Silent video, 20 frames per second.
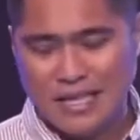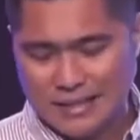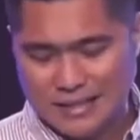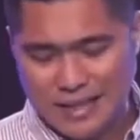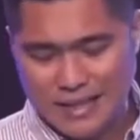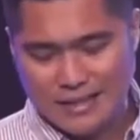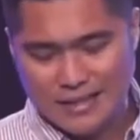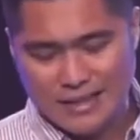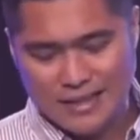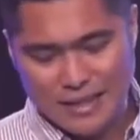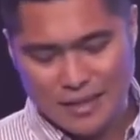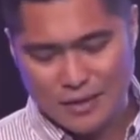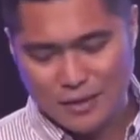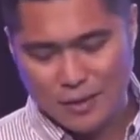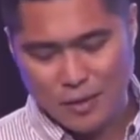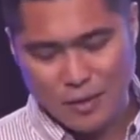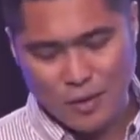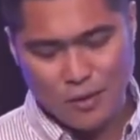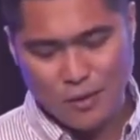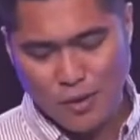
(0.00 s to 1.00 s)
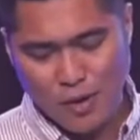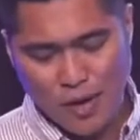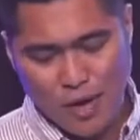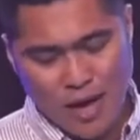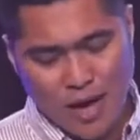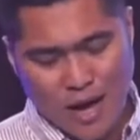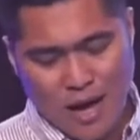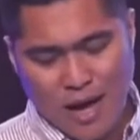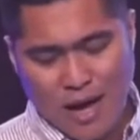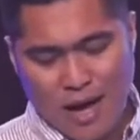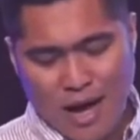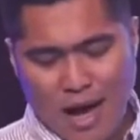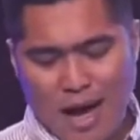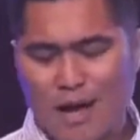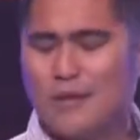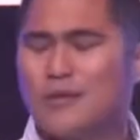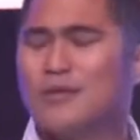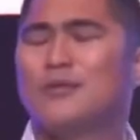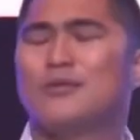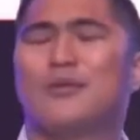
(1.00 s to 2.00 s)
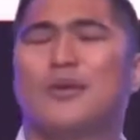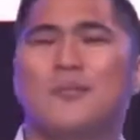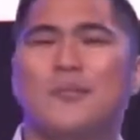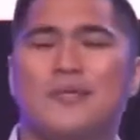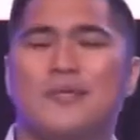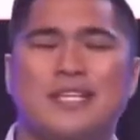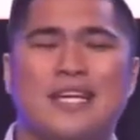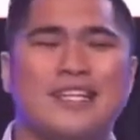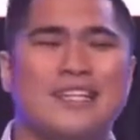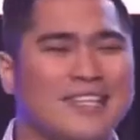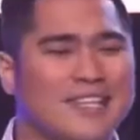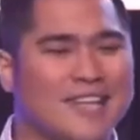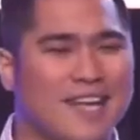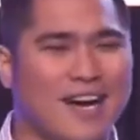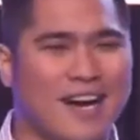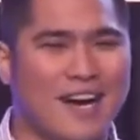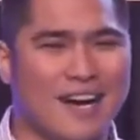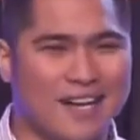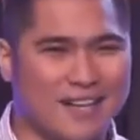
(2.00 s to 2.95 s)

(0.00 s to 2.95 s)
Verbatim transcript: They didn't know how to represent God.